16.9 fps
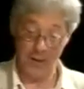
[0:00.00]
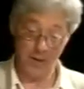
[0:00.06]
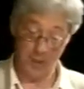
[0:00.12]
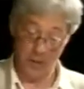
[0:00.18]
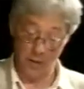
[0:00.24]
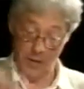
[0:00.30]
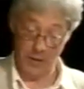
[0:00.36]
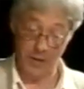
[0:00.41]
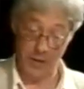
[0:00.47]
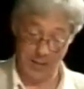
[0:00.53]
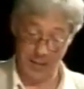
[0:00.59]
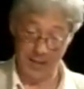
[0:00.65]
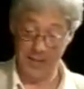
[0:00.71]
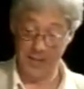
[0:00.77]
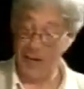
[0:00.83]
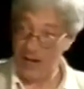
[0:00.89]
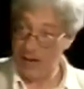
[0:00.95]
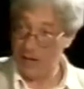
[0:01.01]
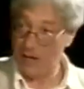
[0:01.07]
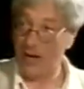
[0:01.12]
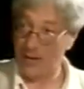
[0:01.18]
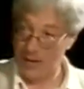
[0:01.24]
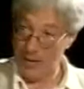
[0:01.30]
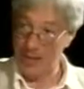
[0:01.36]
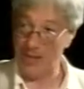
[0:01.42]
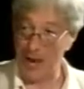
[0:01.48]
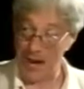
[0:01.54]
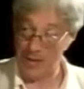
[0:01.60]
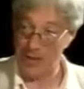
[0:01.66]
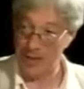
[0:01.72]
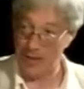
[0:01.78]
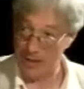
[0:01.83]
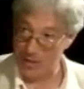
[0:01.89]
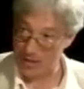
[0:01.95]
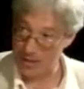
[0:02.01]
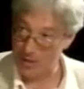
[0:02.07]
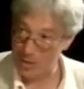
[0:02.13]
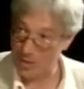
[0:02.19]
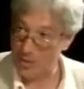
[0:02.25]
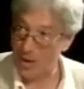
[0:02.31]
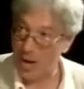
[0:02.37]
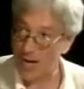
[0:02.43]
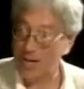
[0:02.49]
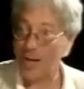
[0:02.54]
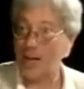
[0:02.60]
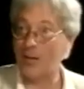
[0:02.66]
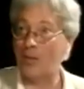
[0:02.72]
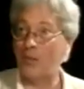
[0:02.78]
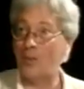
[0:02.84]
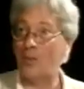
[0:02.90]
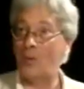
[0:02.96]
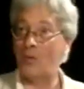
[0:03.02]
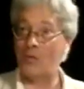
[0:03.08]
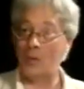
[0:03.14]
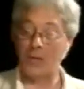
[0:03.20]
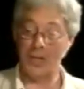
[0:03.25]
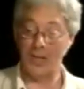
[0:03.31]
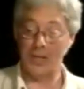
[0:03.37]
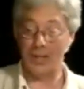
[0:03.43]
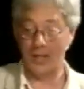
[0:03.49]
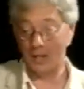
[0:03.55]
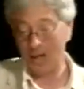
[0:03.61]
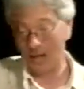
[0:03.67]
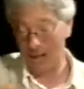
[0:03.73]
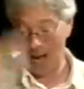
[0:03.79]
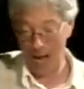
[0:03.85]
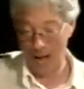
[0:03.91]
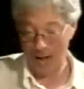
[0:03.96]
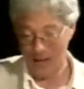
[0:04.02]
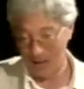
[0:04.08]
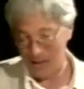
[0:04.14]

The story featured this kind of diving suit, right? And when the